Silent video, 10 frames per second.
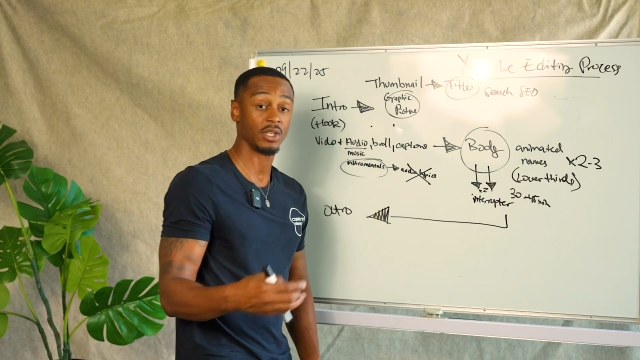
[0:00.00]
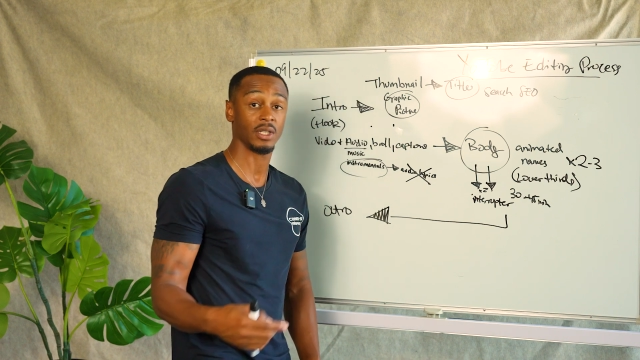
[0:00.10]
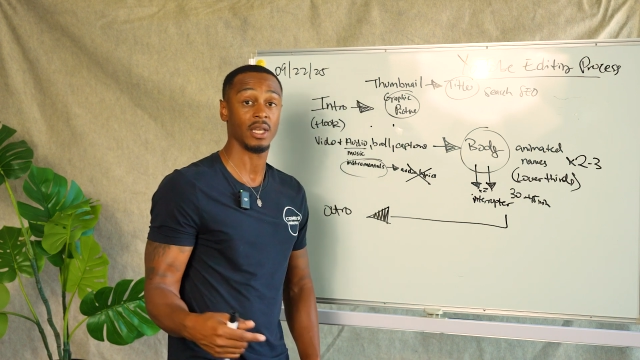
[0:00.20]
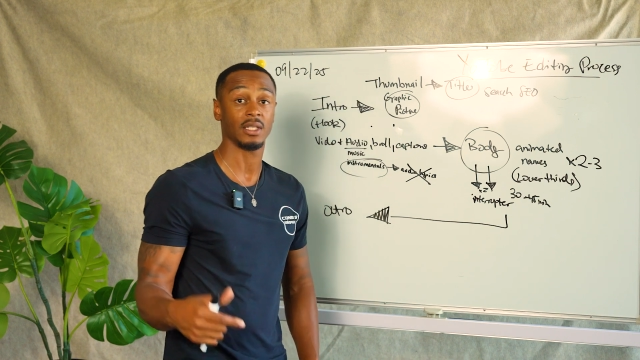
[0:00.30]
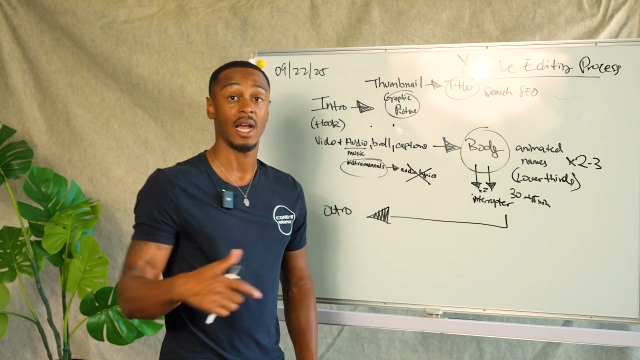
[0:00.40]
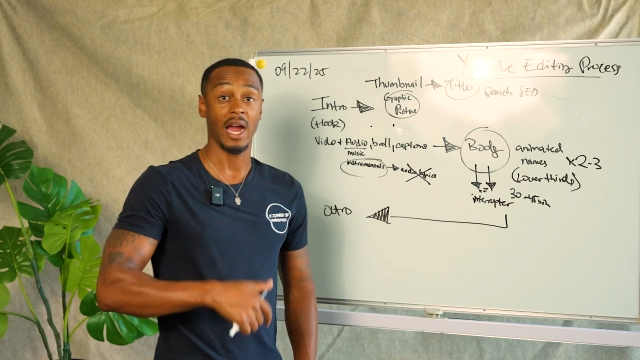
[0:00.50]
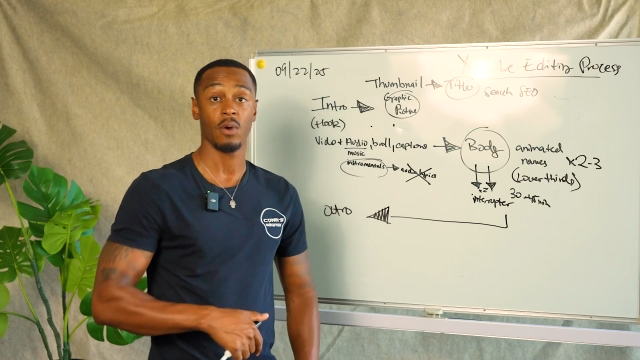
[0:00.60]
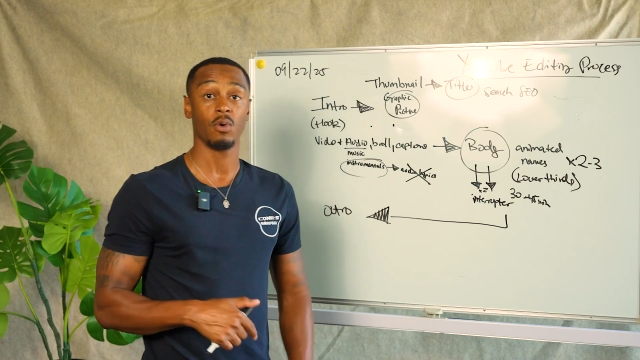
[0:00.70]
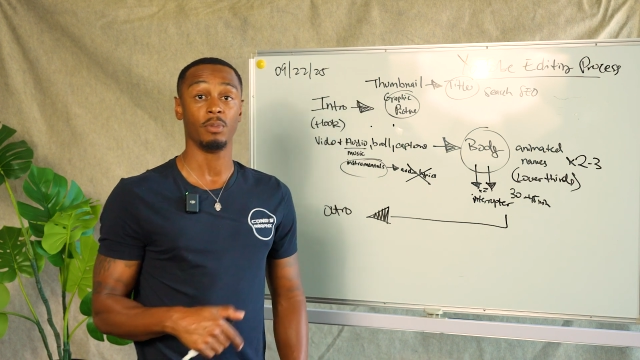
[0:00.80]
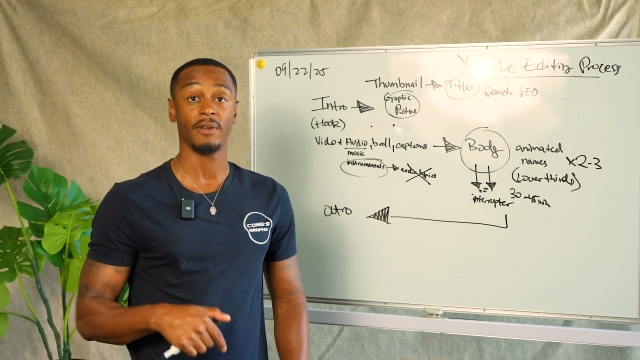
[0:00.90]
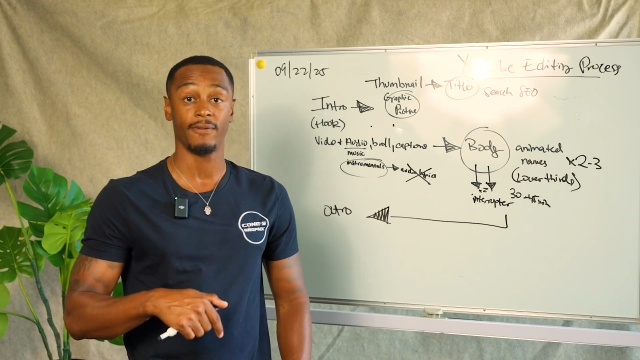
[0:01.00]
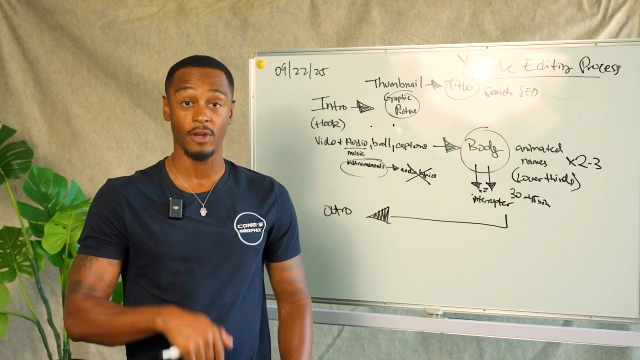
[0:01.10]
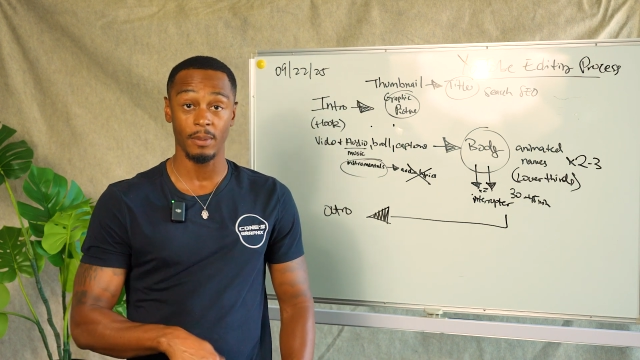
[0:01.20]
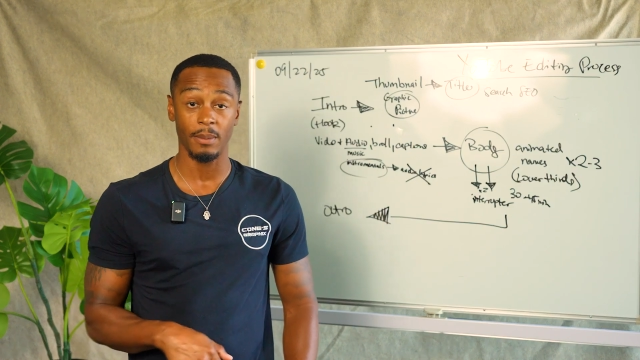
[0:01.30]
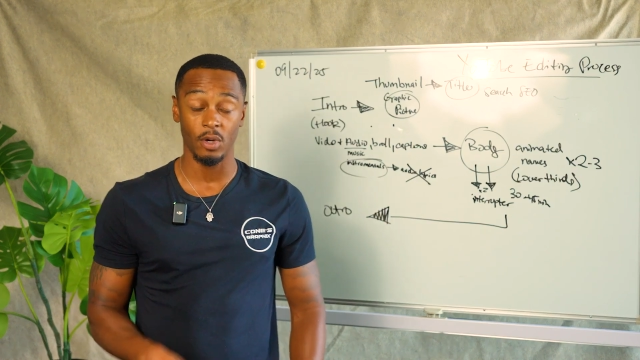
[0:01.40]
since I will be
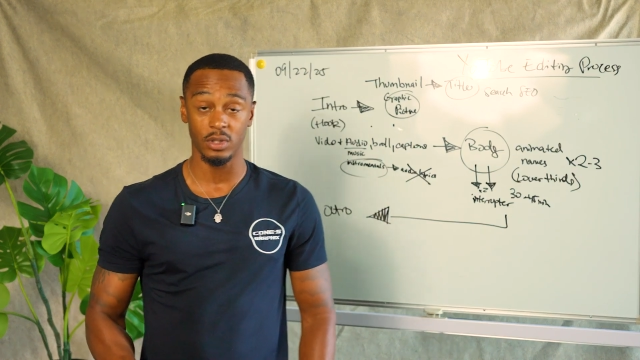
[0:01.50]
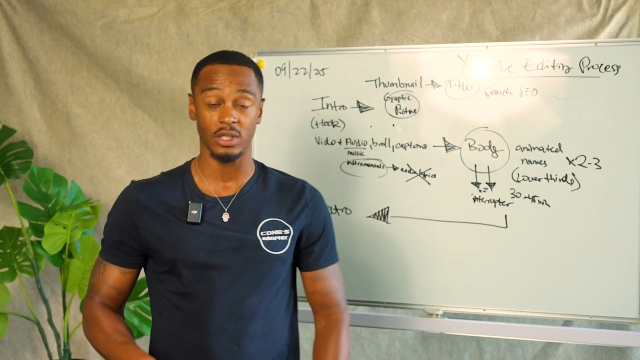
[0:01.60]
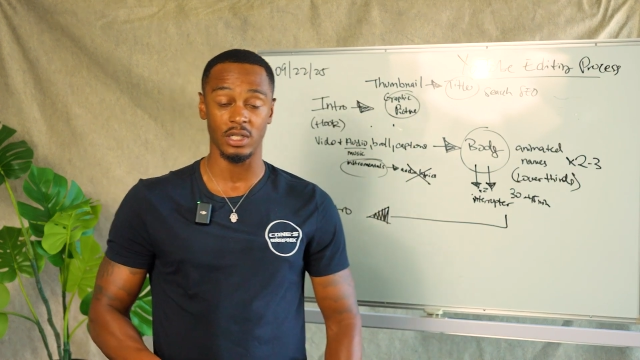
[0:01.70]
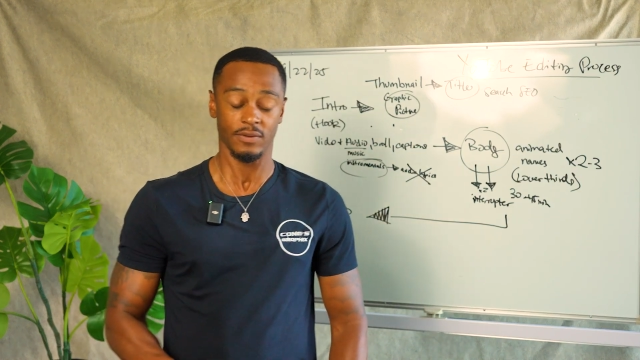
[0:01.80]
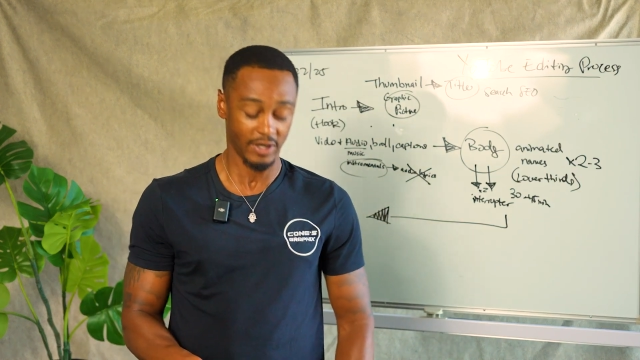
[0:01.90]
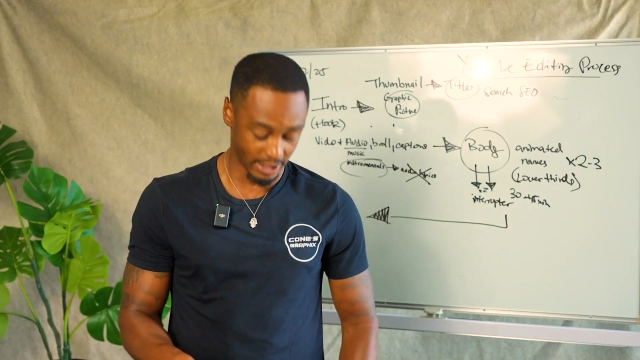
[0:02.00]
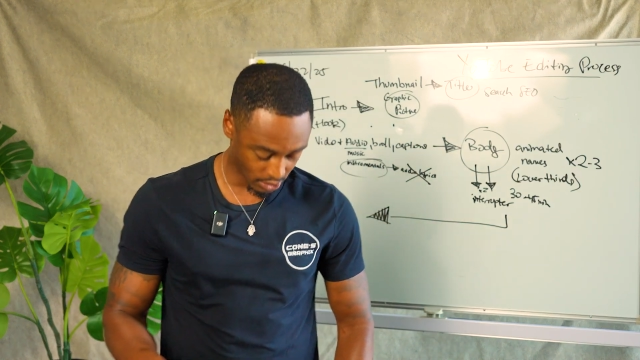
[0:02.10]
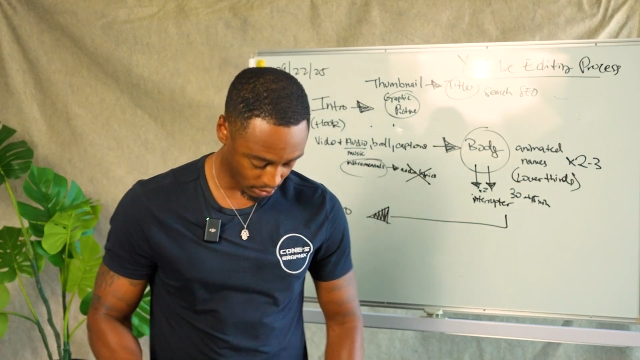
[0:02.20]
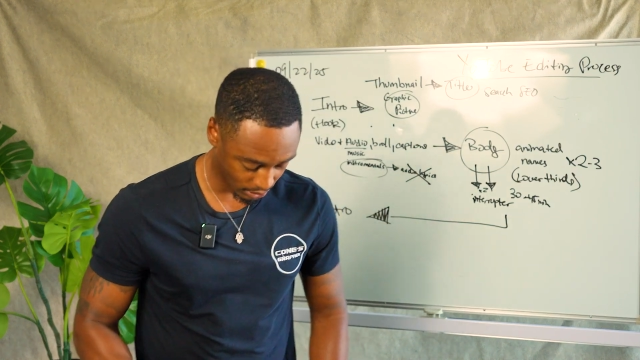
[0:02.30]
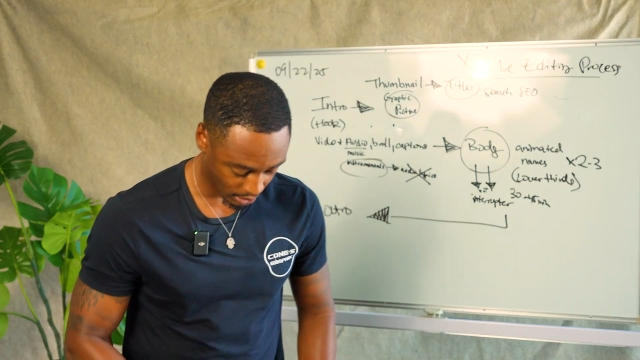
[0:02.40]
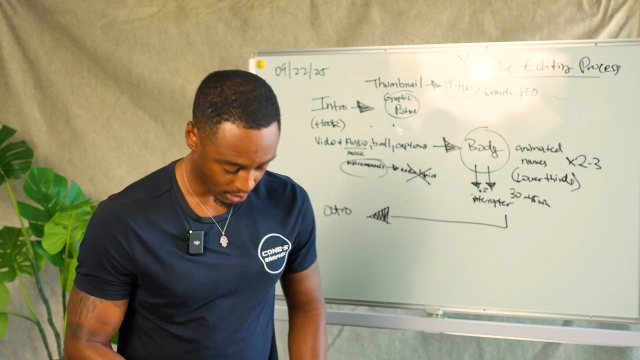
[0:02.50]
filming most of these videos,